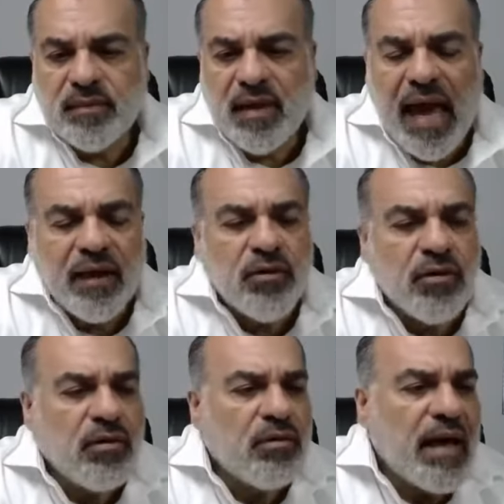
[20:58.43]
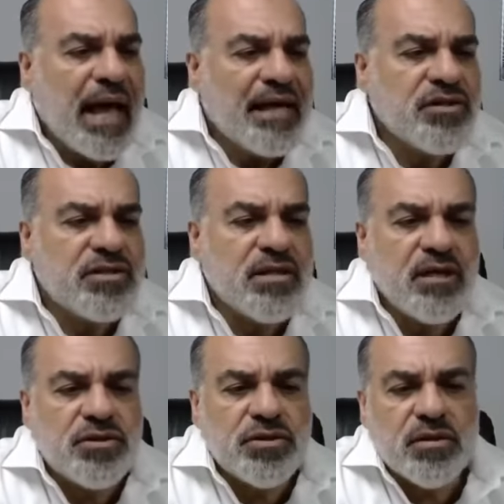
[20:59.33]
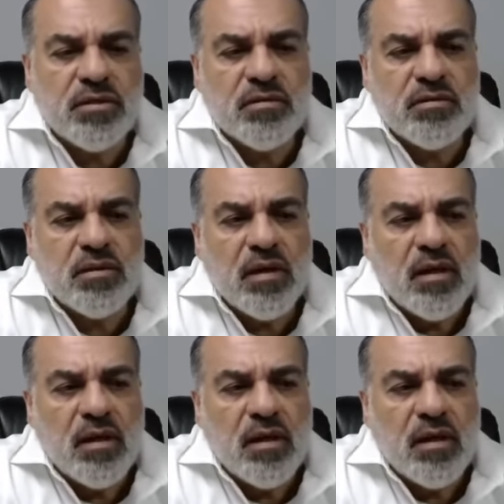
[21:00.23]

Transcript: anger, agitation,